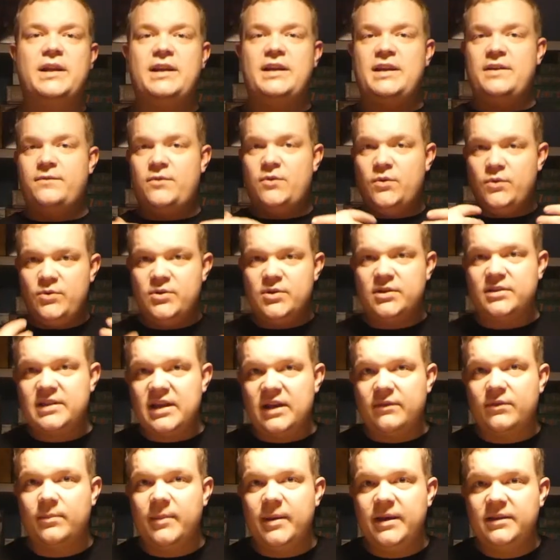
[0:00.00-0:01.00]
Like if you just
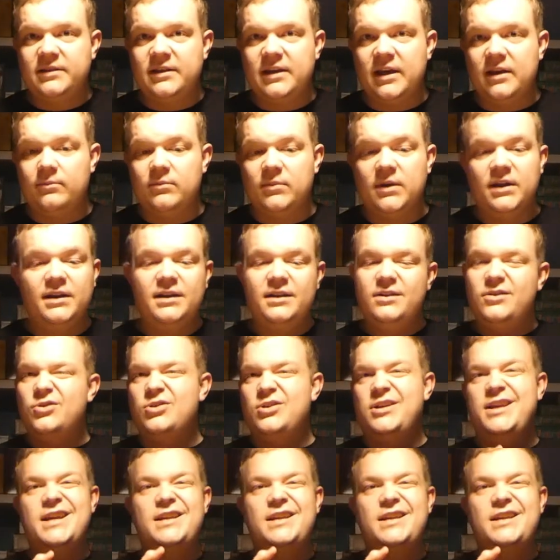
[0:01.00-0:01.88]
have the base game, you can